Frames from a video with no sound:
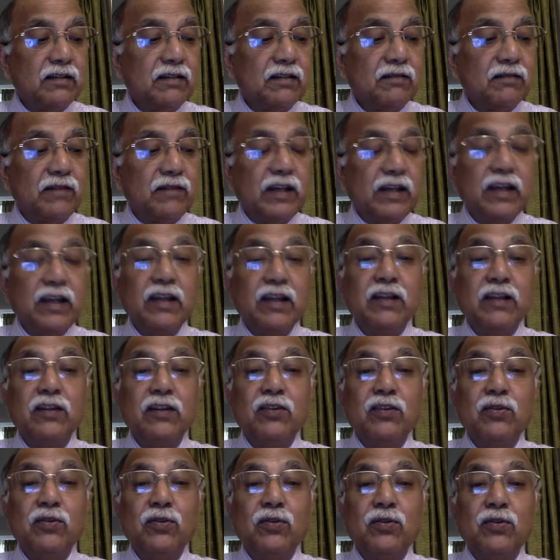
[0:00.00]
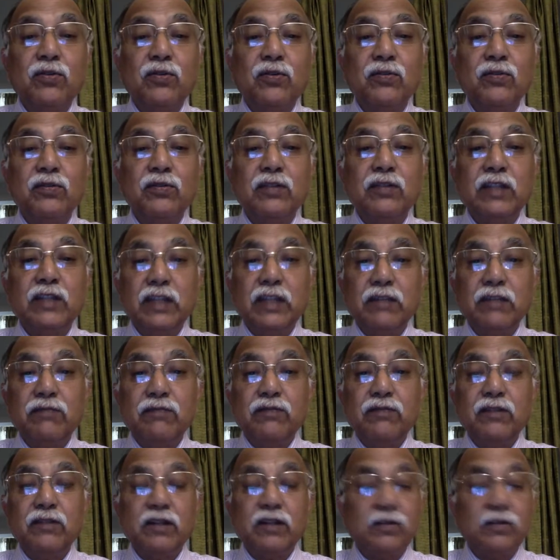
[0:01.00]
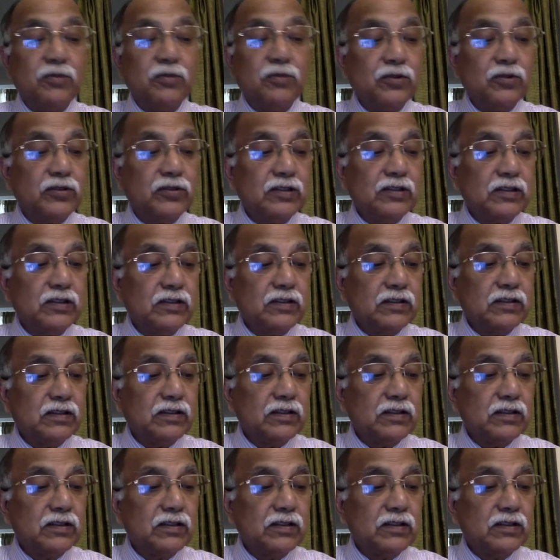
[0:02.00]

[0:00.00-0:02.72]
where no thief approaches